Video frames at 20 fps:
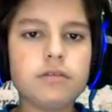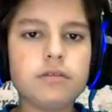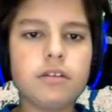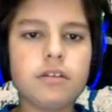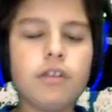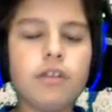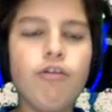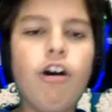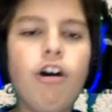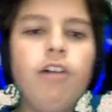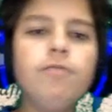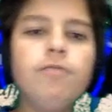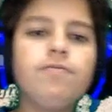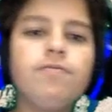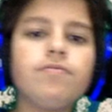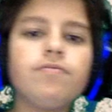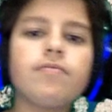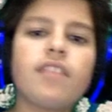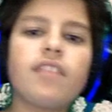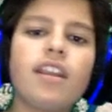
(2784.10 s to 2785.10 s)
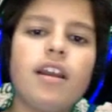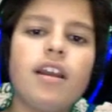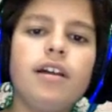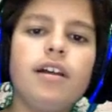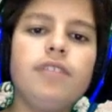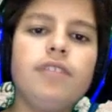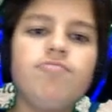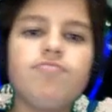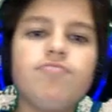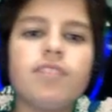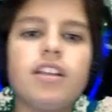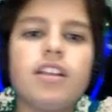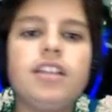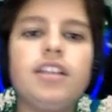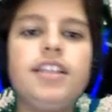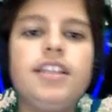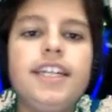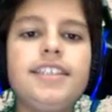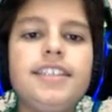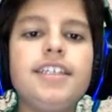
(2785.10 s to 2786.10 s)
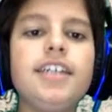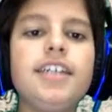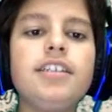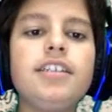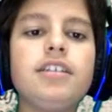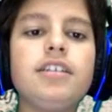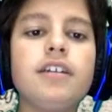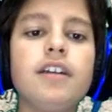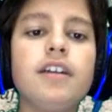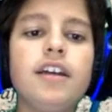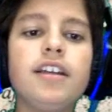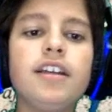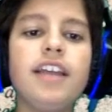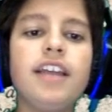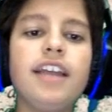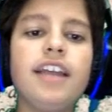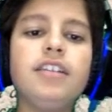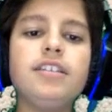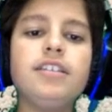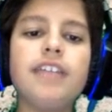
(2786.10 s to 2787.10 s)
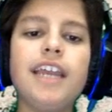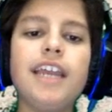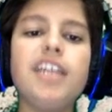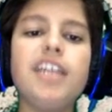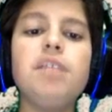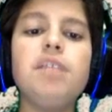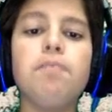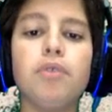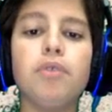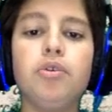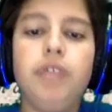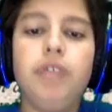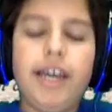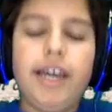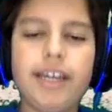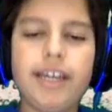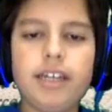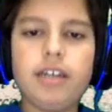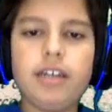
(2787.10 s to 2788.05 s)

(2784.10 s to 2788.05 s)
Well, this is against any blue deck.